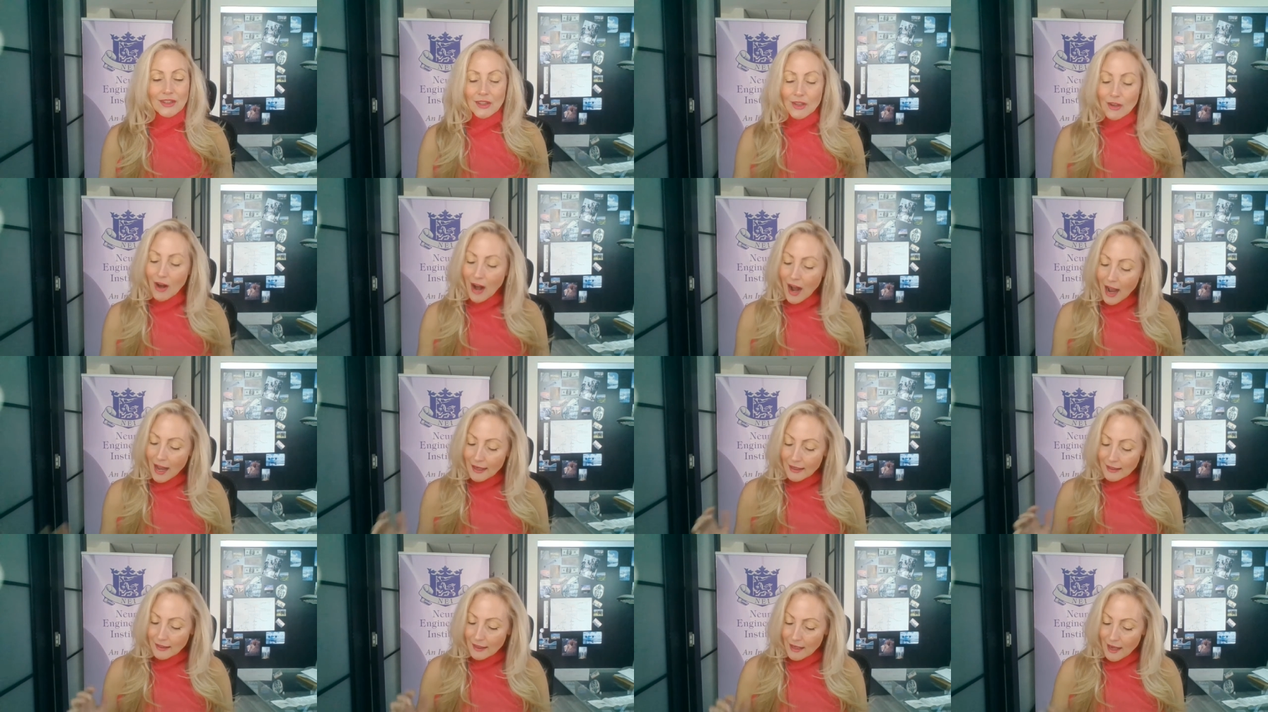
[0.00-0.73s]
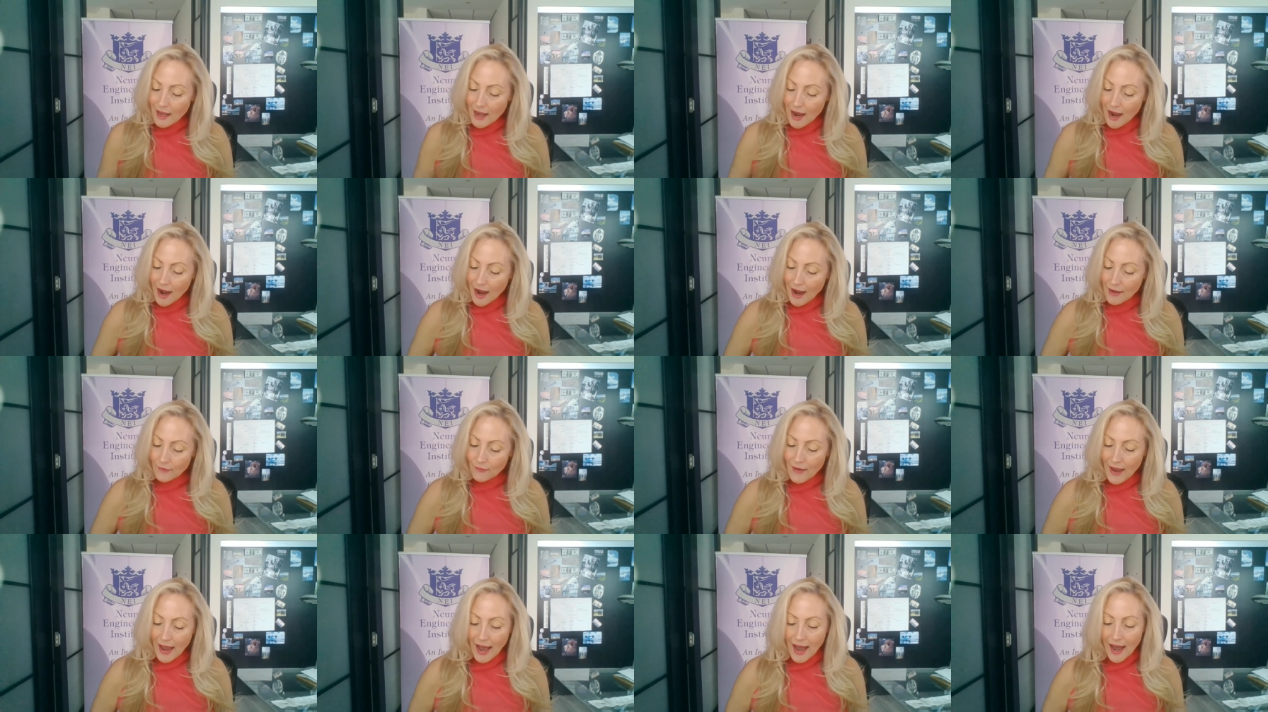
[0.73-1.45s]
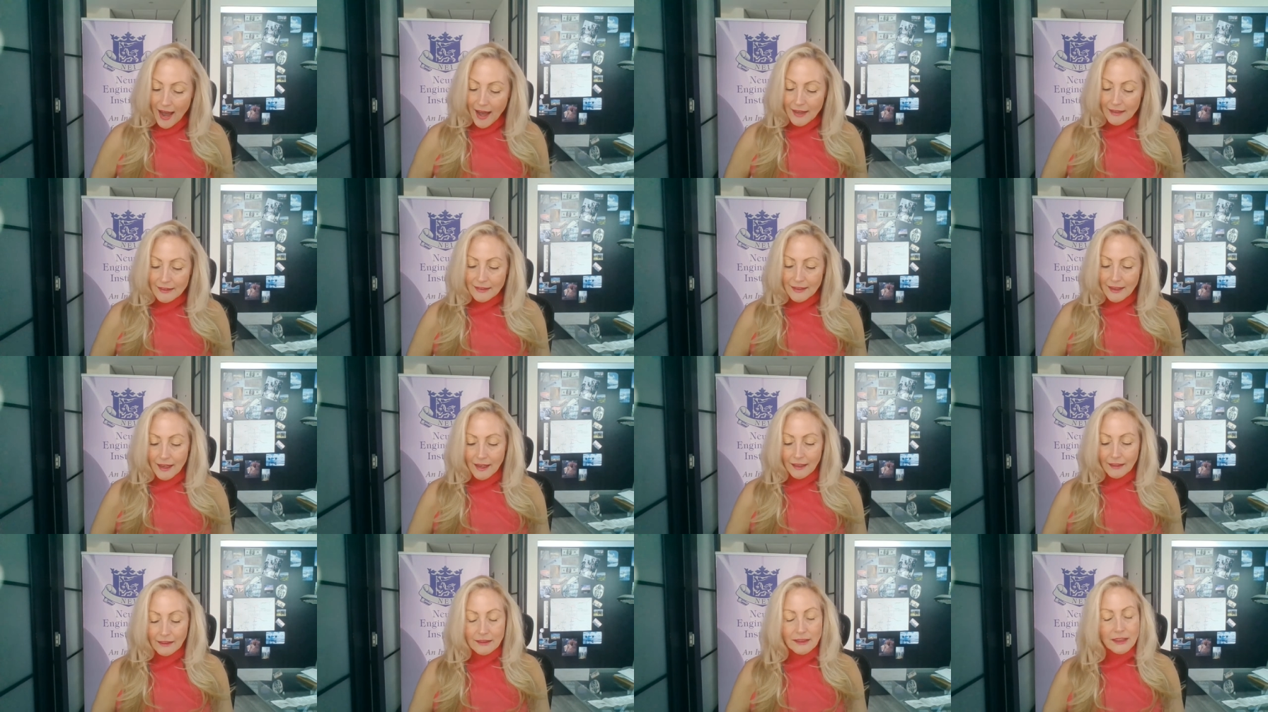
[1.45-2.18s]
You know, I've had
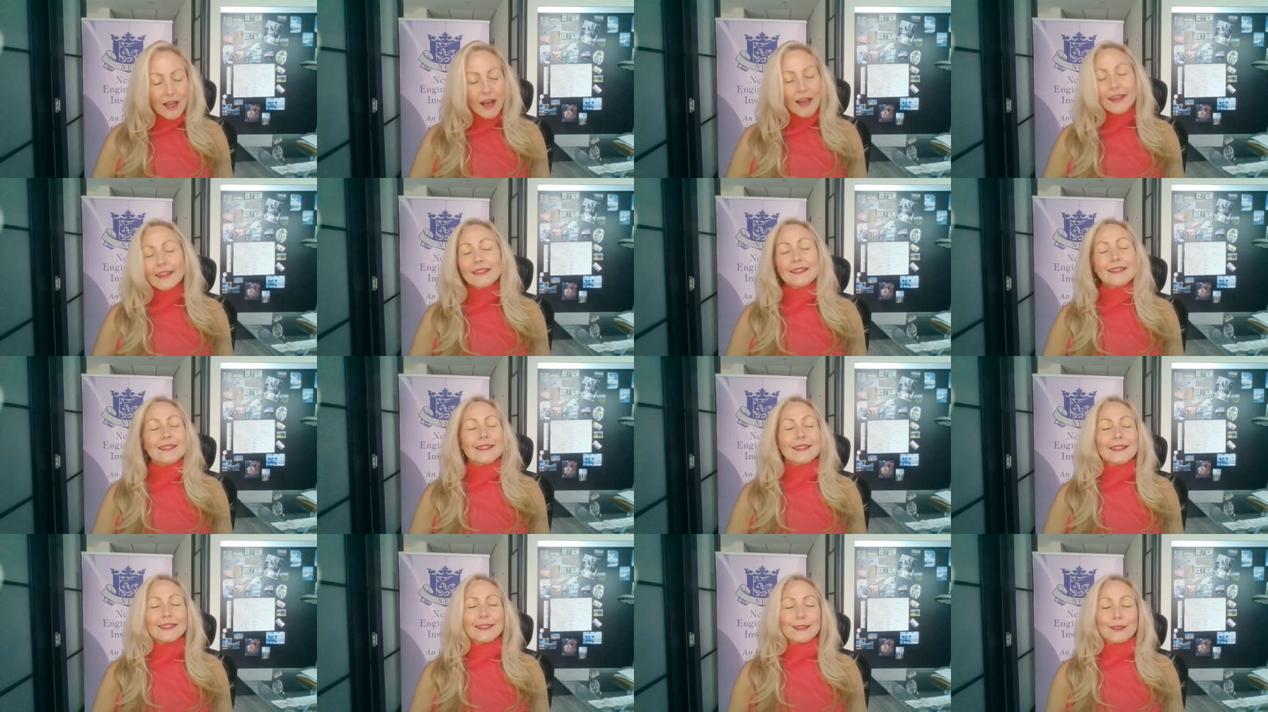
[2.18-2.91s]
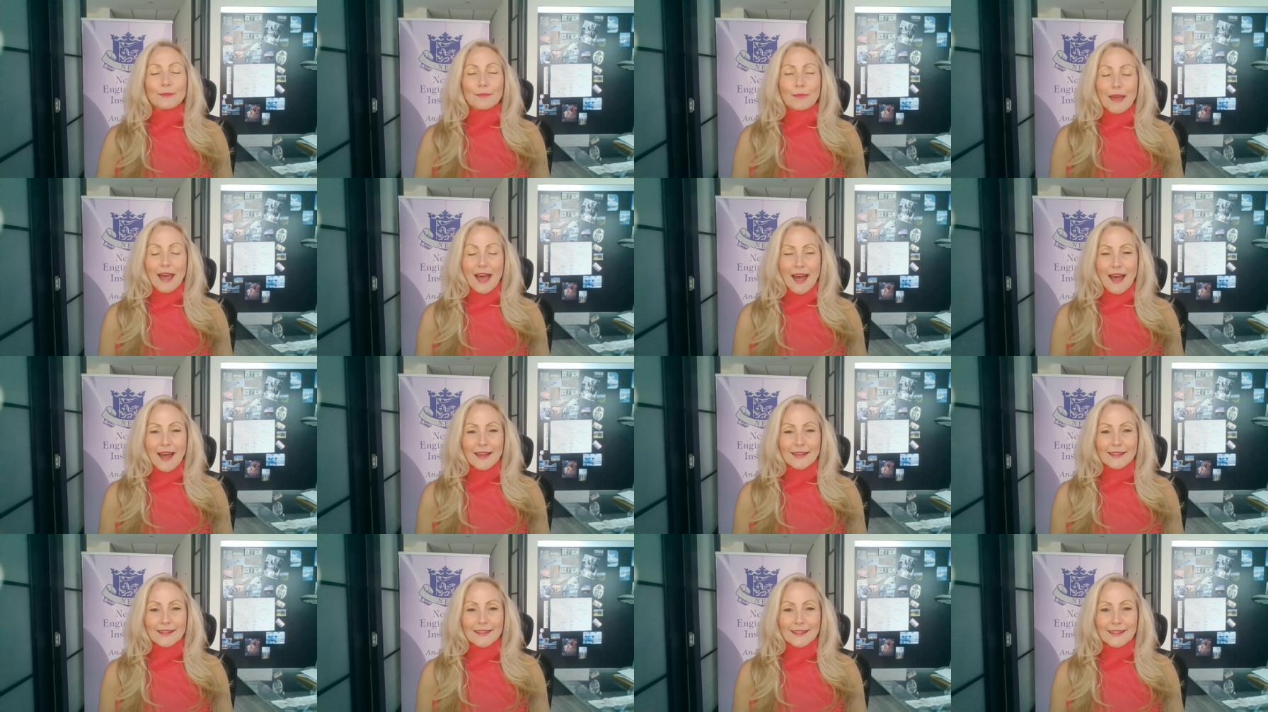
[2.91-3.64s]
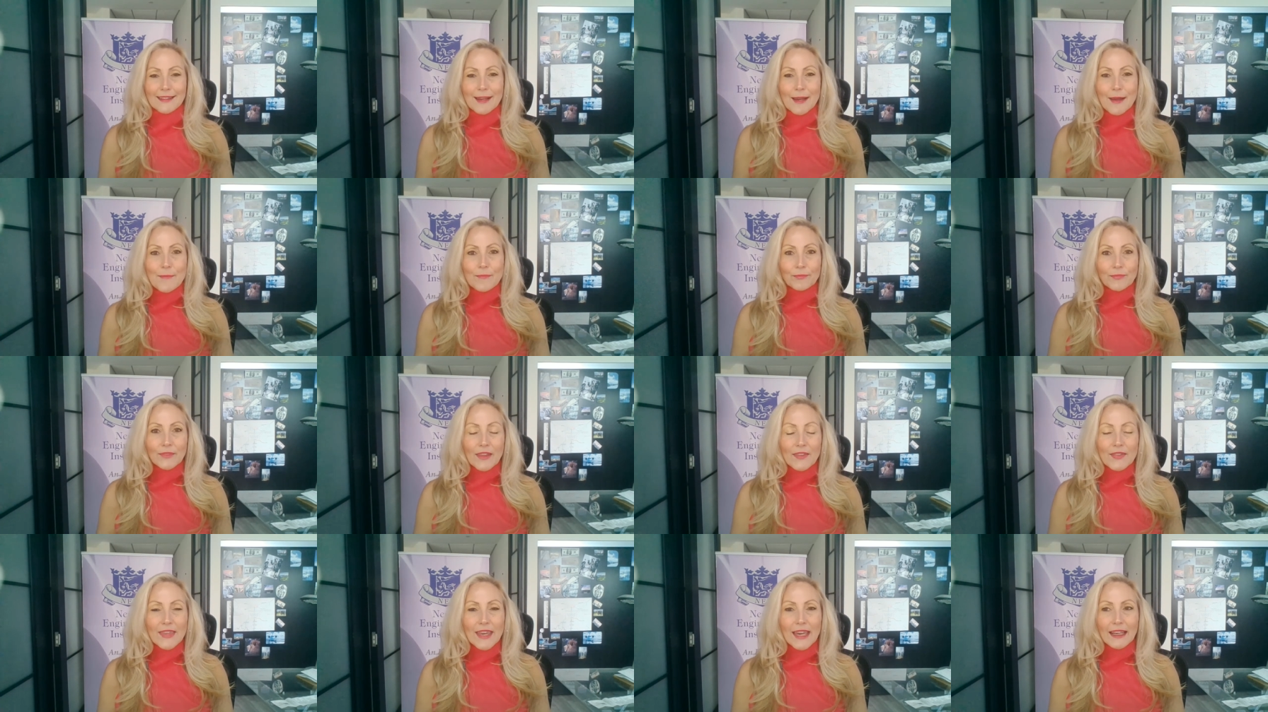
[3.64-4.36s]
clients in the past
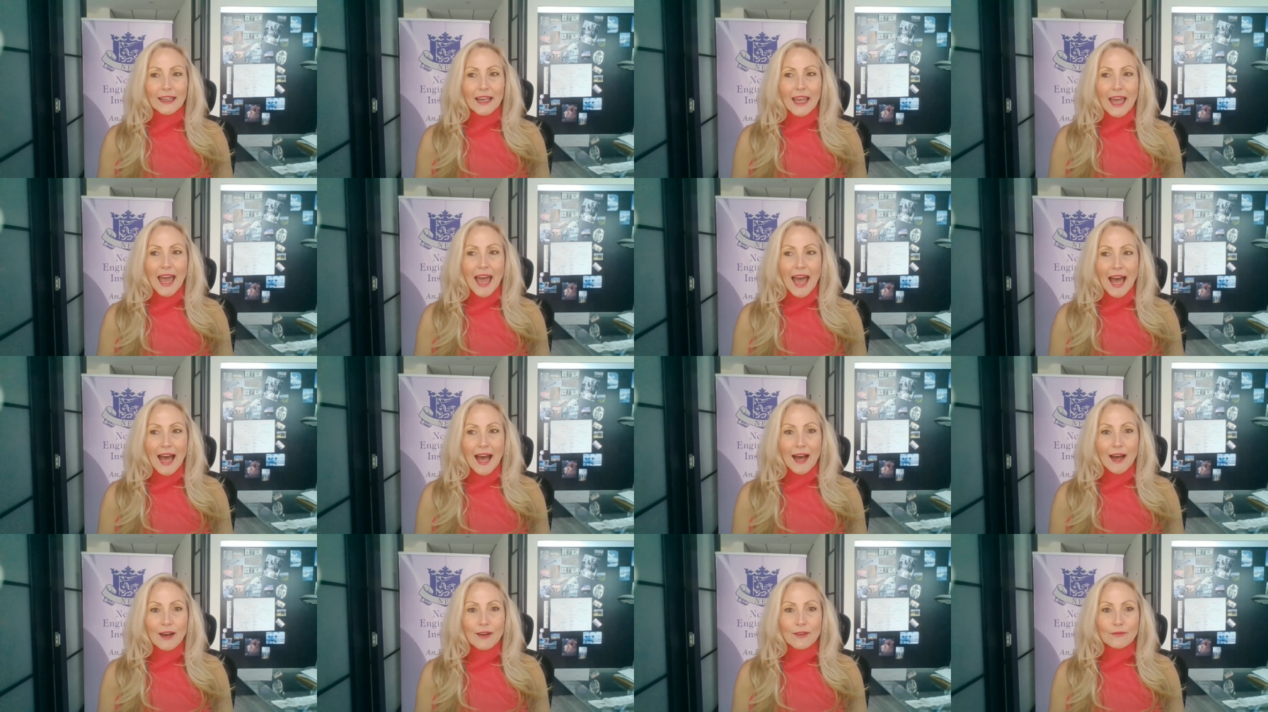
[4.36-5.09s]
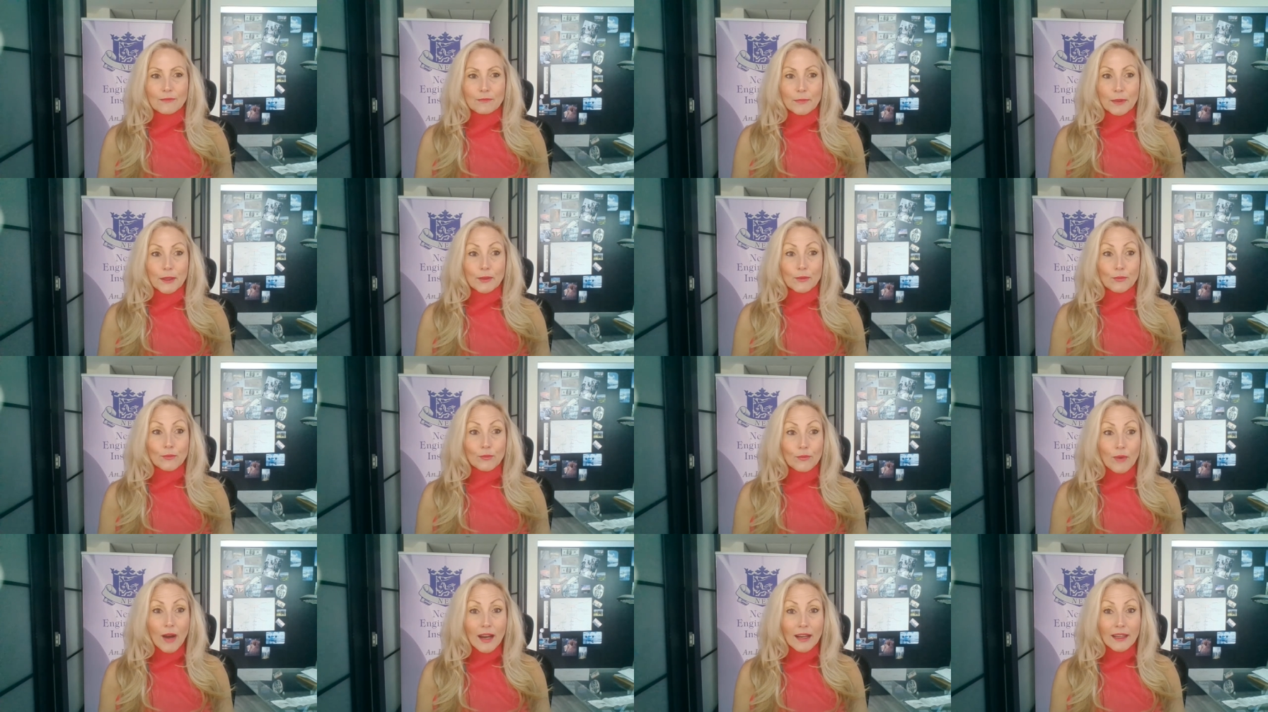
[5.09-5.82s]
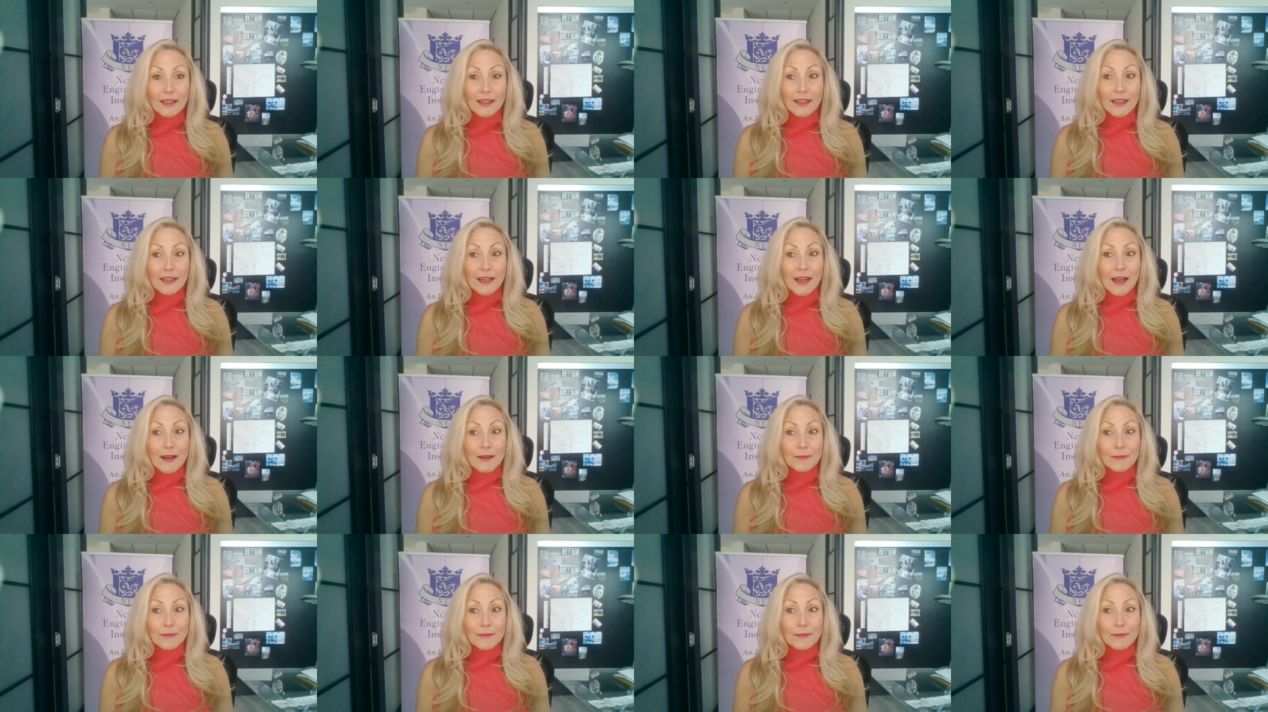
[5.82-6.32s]
that have been running